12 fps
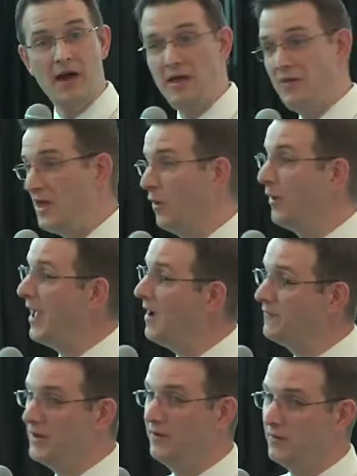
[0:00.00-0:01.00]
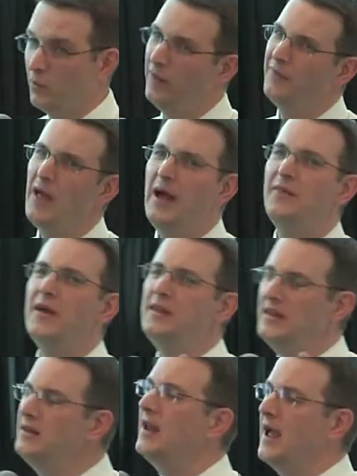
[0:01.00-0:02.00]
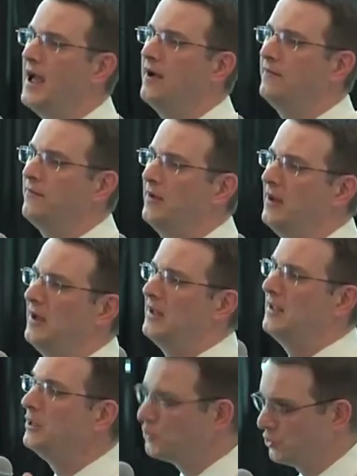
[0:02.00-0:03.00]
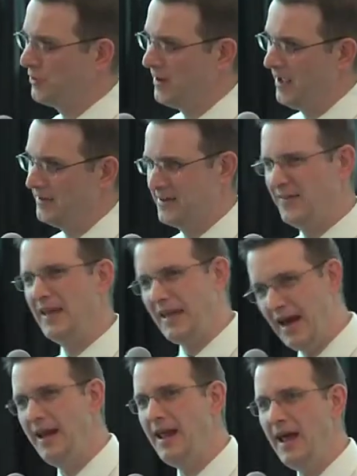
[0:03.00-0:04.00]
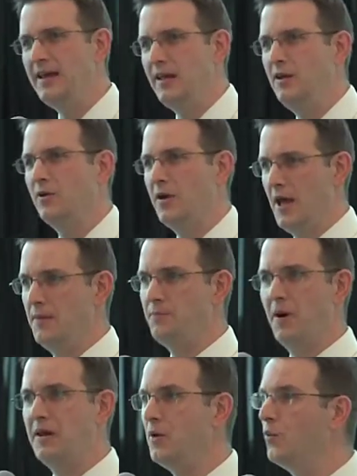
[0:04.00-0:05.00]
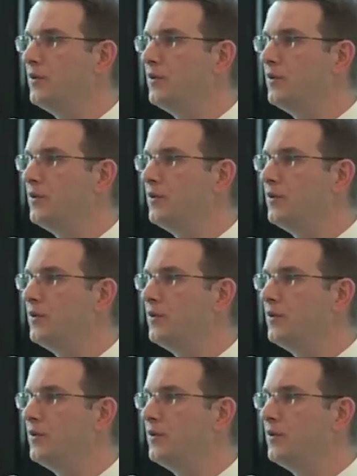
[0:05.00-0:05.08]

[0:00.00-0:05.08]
and they don't have, inter- well, they didn't have intranet. They kind of had internet, but it